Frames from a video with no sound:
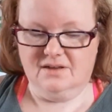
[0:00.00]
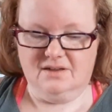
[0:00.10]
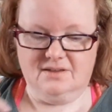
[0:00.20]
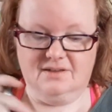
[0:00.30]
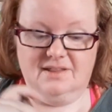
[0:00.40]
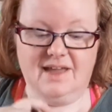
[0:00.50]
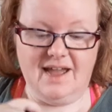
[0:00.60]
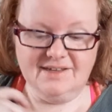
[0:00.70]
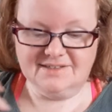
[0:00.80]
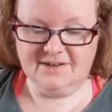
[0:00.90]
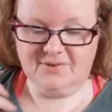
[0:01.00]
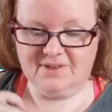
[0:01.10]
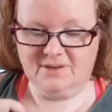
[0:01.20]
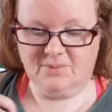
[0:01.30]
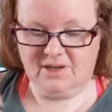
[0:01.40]
the last
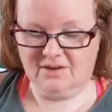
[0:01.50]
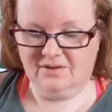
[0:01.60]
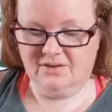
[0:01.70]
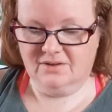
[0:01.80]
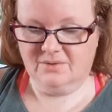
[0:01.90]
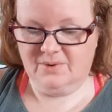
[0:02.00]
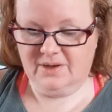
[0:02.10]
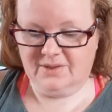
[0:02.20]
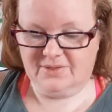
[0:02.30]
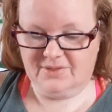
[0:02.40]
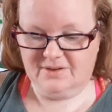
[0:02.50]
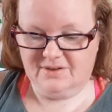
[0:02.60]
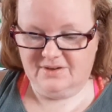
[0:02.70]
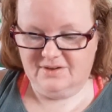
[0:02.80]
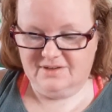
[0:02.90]
everything bagel with
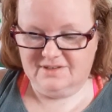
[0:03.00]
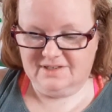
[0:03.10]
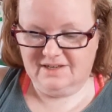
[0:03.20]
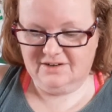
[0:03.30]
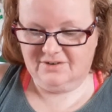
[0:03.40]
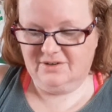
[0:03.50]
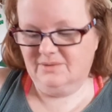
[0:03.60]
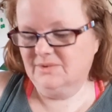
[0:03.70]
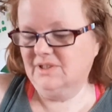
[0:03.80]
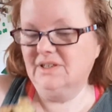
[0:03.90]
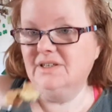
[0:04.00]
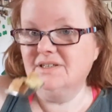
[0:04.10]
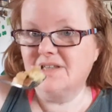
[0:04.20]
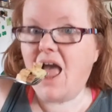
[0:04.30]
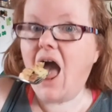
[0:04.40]
Daya cream cheese.